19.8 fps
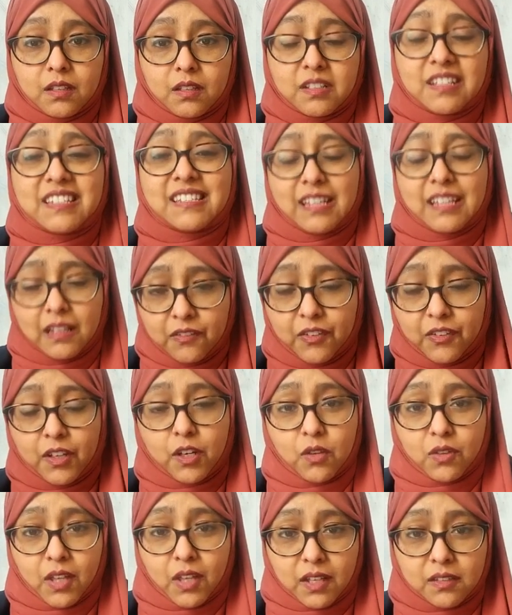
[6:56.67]
Does Sylvia
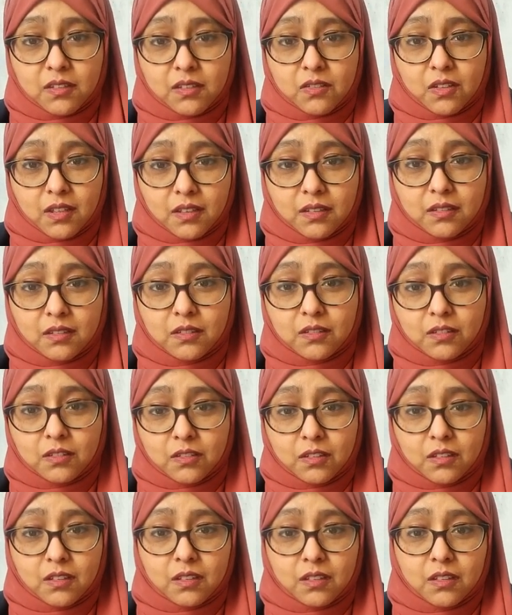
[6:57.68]
know the answer to
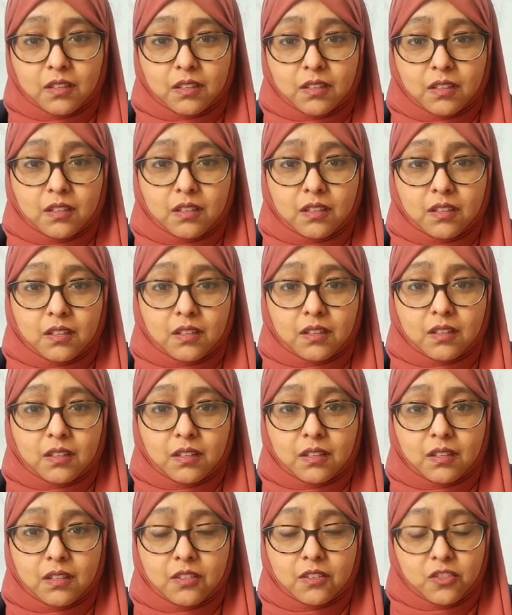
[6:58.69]
this?
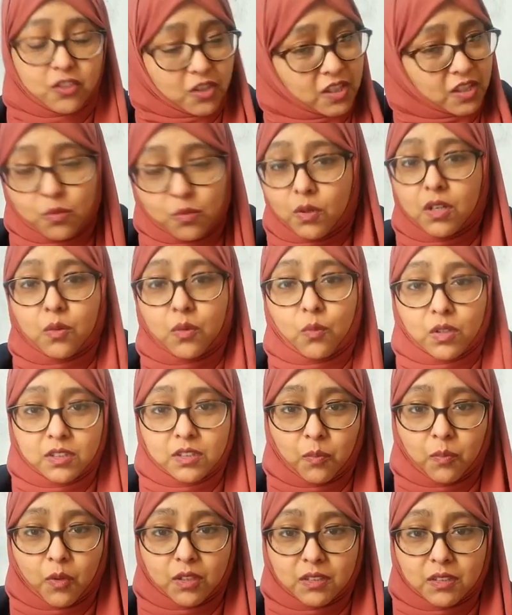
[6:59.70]
She's the one who
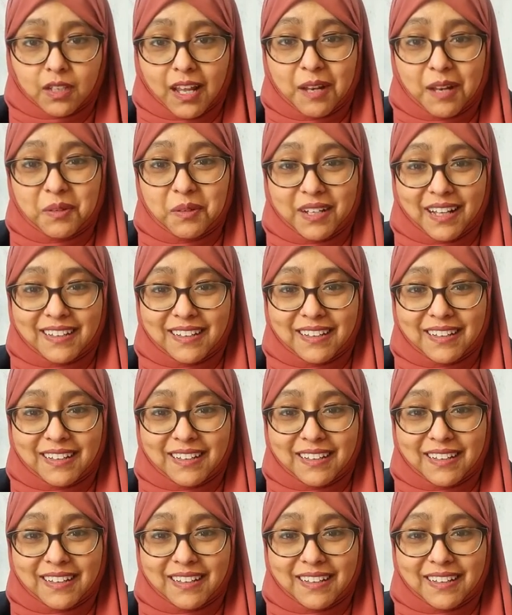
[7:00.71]
wanted Malta. Anybody